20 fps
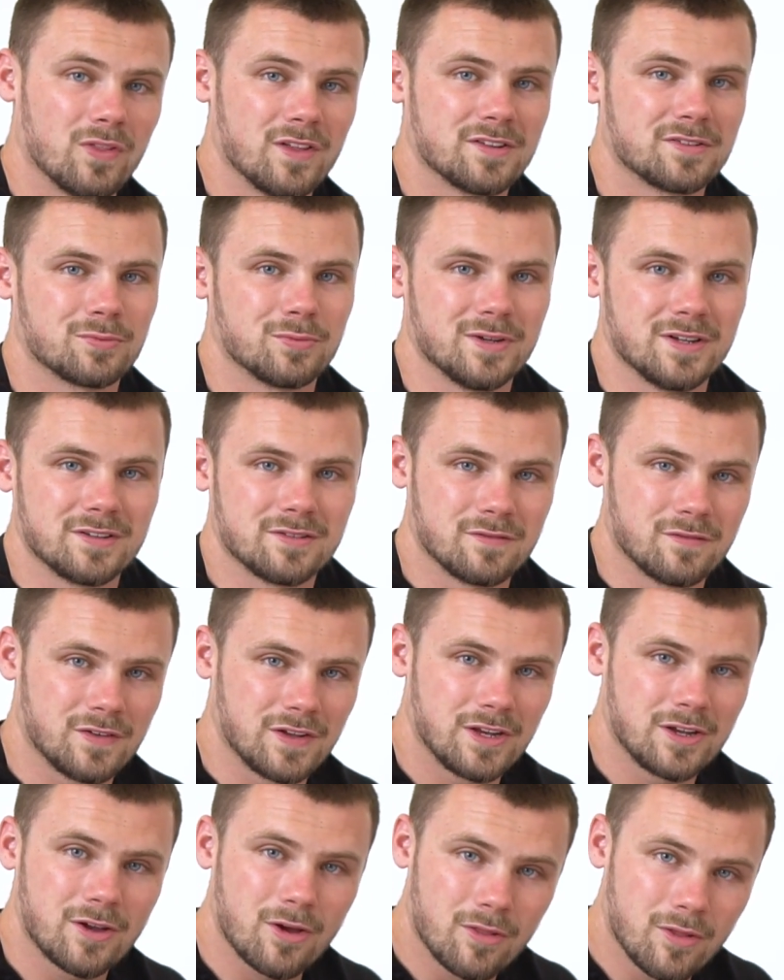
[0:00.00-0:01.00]
this week's
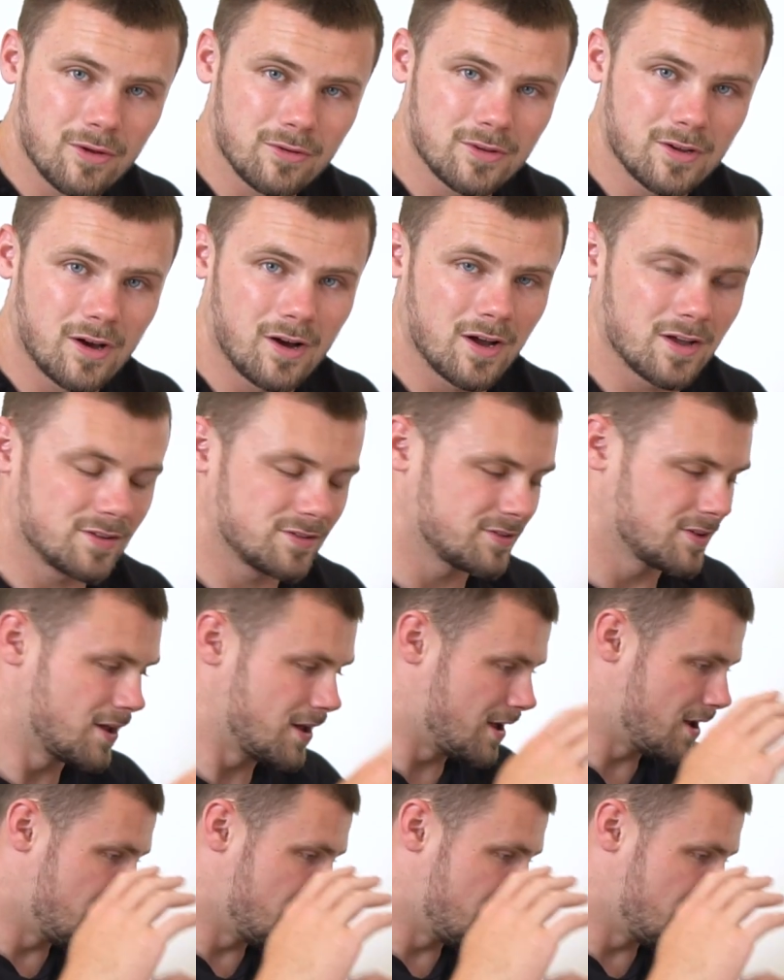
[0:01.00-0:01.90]
video though, guys.